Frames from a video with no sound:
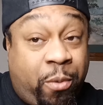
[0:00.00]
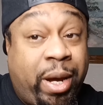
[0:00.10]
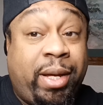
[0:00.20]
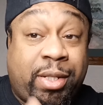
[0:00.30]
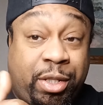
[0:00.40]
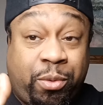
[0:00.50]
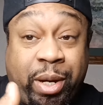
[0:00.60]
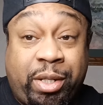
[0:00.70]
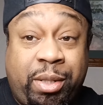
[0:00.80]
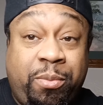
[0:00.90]
Wade
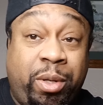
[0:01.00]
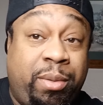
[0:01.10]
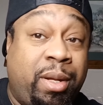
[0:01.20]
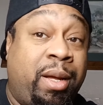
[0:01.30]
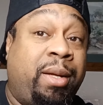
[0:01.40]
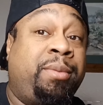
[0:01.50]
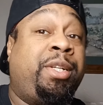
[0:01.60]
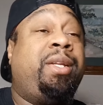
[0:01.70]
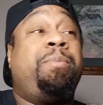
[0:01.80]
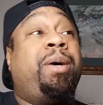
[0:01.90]
situation with
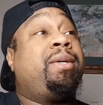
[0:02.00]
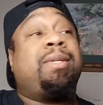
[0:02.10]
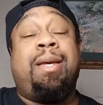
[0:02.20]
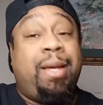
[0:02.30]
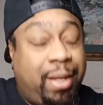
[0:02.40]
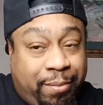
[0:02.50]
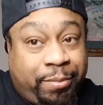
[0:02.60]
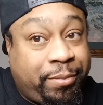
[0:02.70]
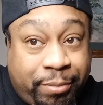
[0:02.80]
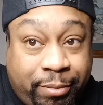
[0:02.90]
Jeannie Buss,
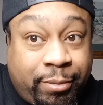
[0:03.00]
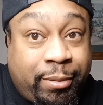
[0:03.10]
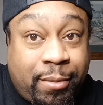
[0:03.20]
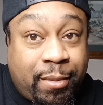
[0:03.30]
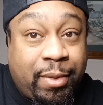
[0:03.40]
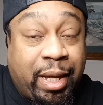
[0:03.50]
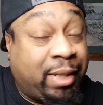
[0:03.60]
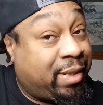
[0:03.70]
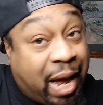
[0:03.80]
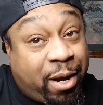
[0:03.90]

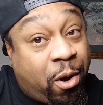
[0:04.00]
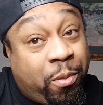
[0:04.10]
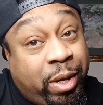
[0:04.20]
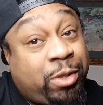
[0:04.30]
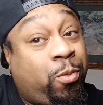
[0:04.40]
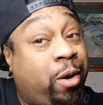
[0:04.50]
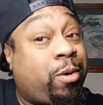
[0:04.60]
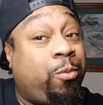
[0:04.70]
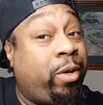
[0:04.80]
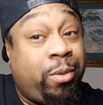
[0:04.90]
it's not always
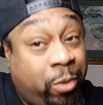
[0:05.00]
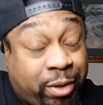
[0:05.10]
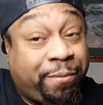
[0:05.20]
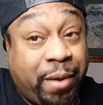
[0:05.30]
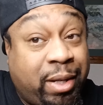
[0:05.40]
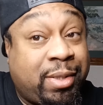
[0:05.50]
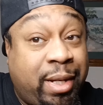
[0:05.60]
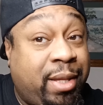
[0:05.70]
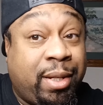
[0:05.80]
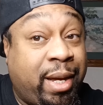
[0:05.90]
welcome with the fellas
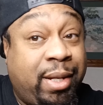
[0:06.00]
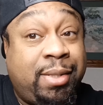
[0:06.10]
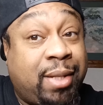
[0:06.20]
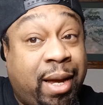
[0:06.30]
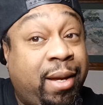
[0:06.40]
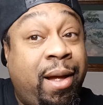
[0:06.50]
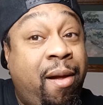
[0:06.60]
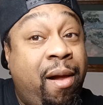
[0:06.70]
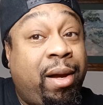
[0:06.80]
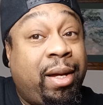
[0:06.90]
neither, ladies. Like,
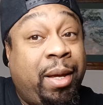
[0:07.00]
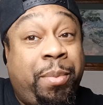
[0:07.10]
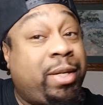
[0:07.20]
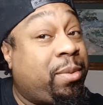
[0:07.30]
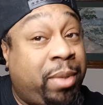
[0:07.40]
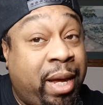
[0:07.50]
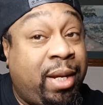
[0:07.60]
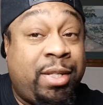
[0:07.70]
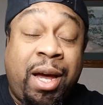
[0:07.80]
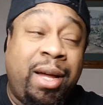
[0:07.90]
it be some
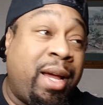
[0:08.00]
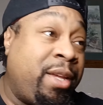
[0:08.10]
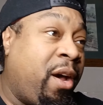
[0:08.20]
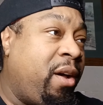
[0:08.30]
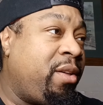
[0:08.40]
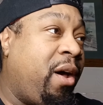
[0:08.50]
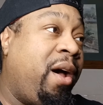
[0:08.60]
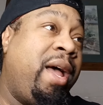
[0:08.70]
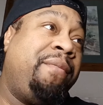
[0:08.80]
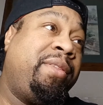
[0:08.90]
ladies,
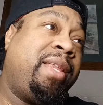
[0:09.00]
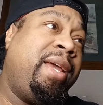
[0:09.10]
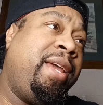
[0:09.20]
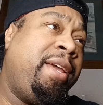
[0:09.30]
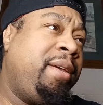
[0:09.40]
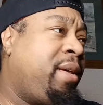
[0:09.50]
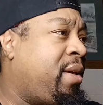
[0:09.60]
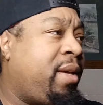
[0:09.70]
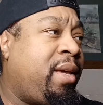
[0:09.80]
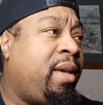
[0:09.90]
y'all have a thing.
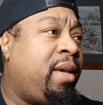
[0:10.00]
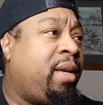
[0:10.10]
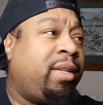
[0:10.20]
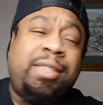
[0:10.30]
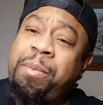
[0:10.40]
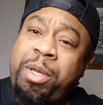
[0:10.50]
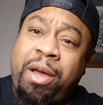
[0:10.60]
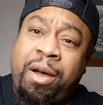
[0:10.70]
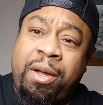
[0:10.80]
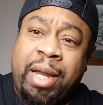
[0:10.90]
Some of
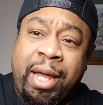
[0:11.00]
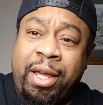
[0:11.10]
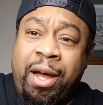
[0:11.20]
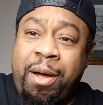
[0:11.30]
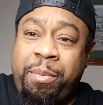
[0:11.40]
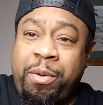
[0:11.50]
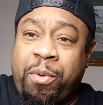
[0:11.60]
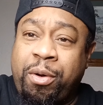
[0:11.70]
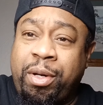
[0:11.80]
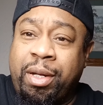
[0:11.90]
y'all, like, y'all be
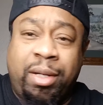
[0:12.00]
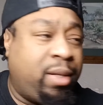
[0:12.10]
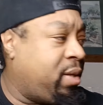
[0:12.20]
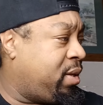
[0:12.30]
wanting to